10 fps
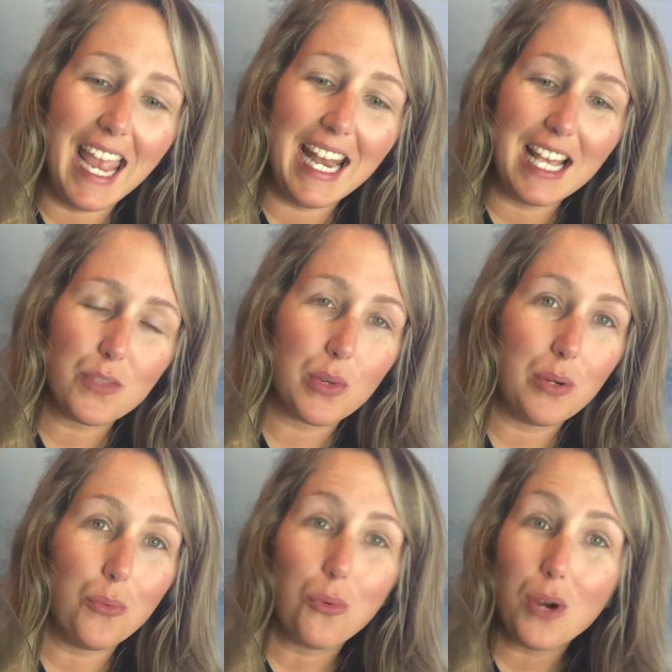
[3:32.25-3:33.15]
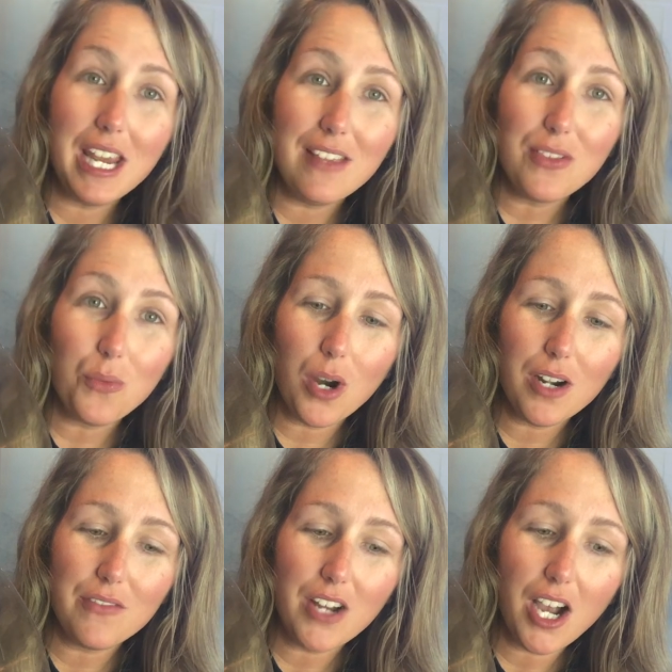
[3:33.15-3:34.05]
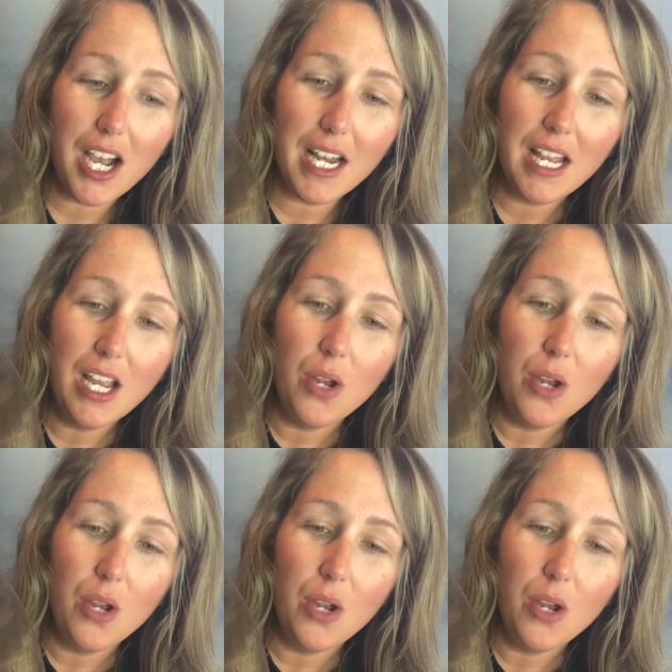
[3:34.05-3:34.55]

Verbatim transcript: and as we read the Word of God,